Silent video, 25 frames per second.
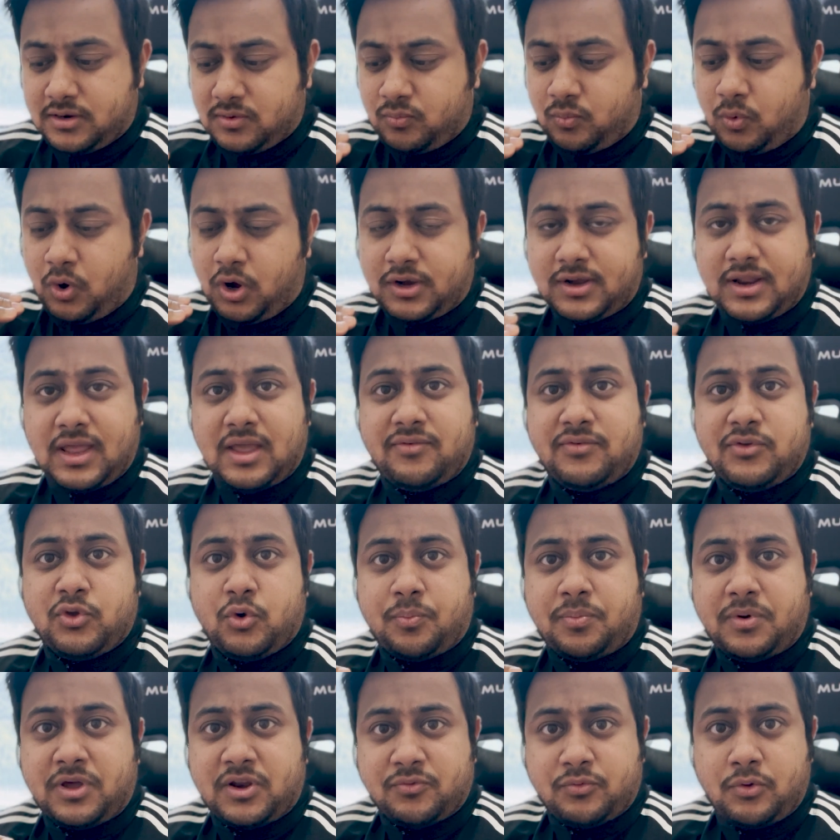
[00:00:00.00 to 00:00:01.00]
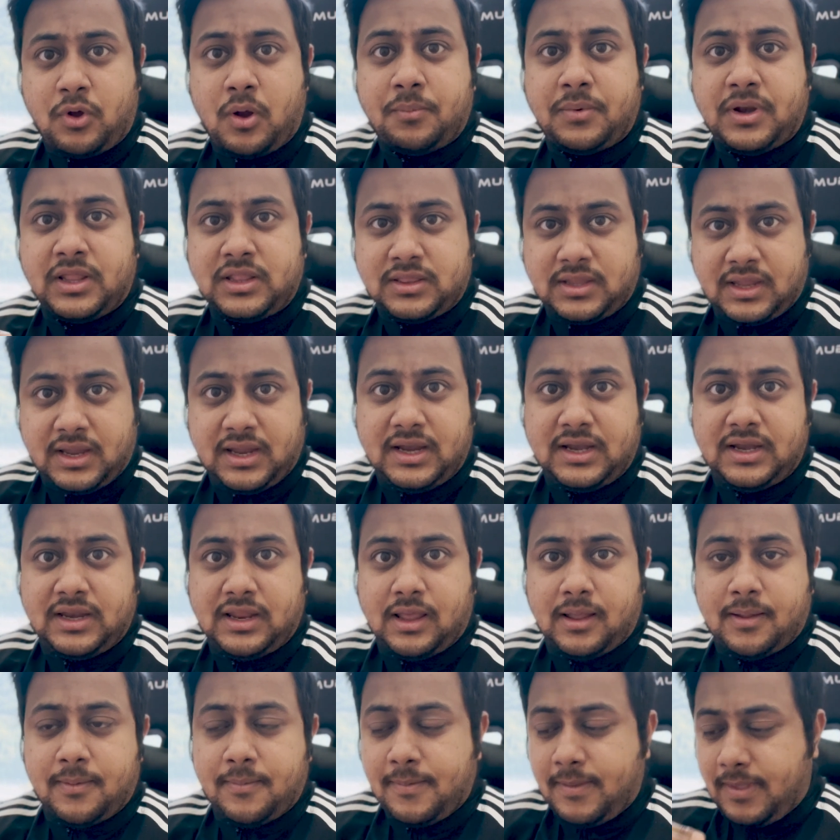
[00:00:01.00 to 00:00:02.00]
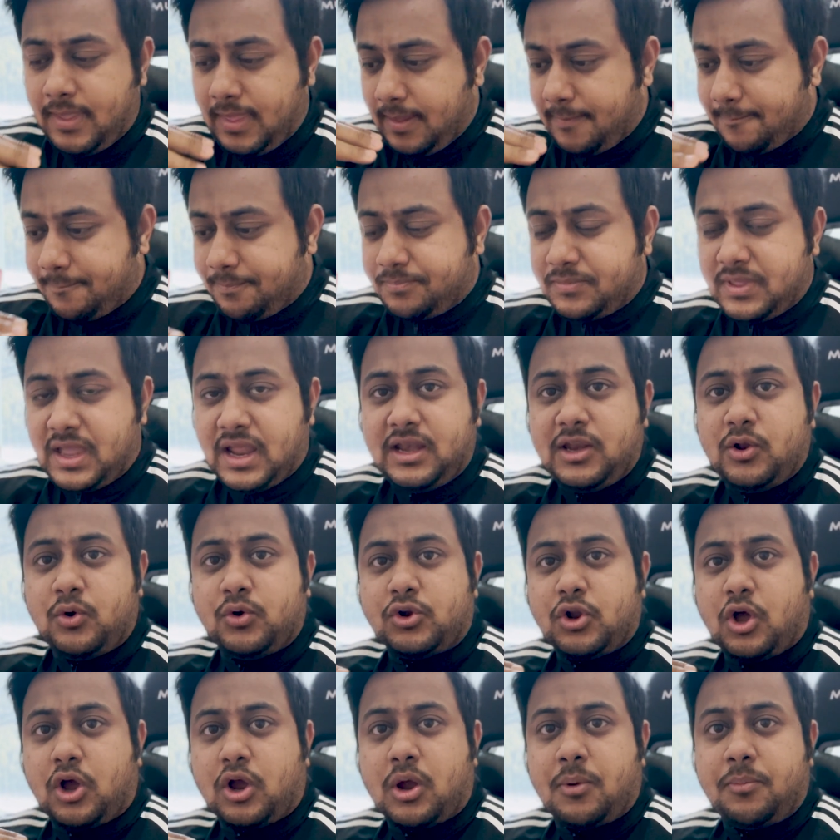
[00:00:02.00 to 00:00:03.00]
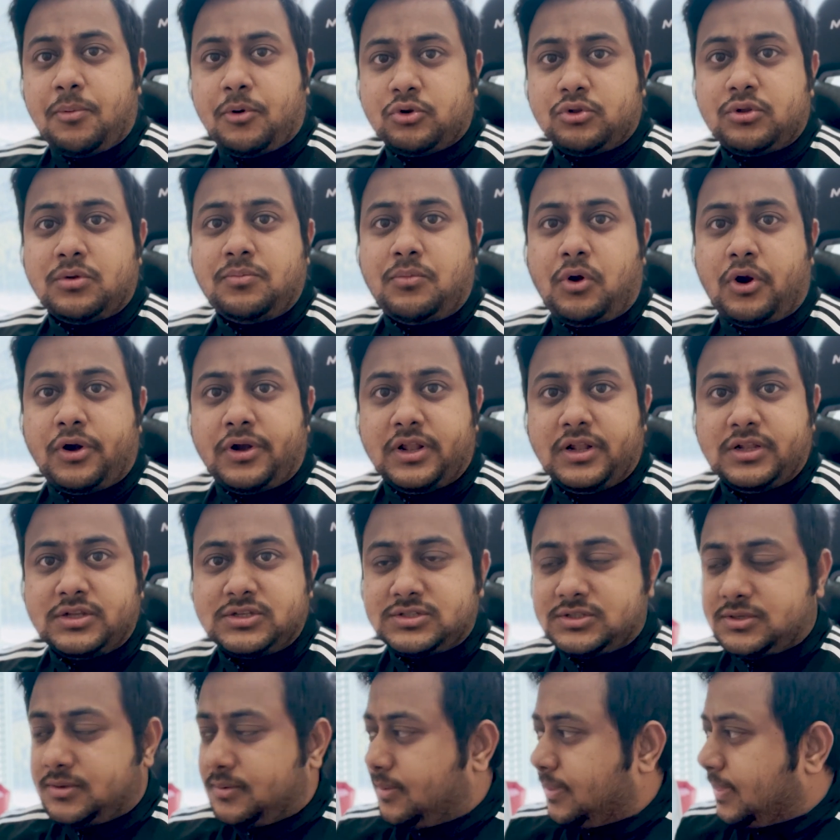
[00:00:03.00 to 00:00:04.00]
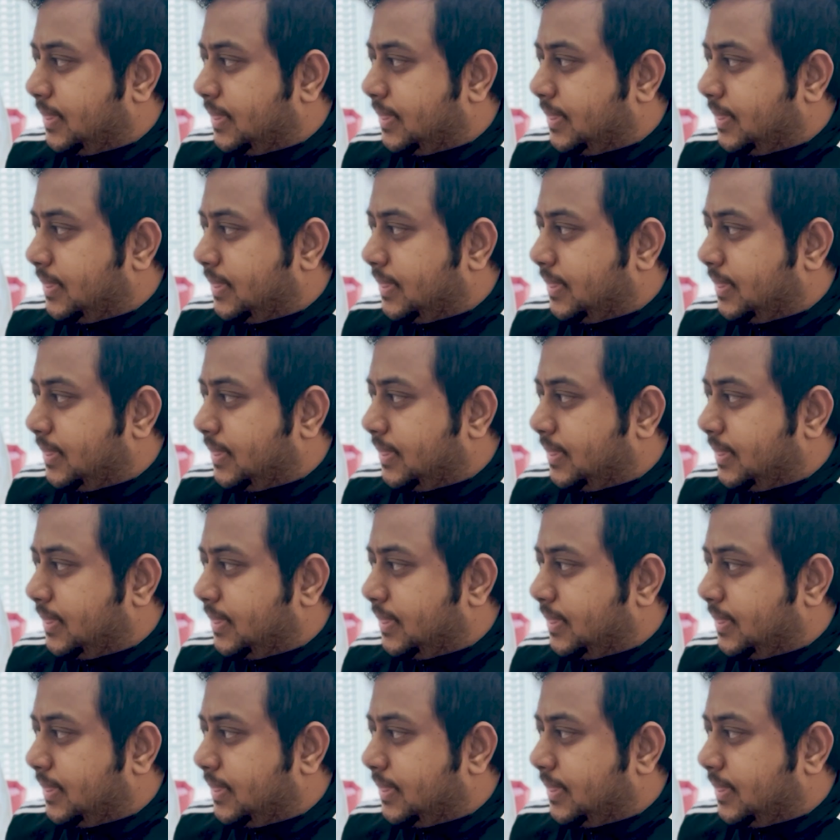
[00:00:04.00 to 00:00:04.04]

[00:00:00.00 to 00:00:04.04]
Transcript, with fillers: What have you performed in the EDA? Then you talk about the models.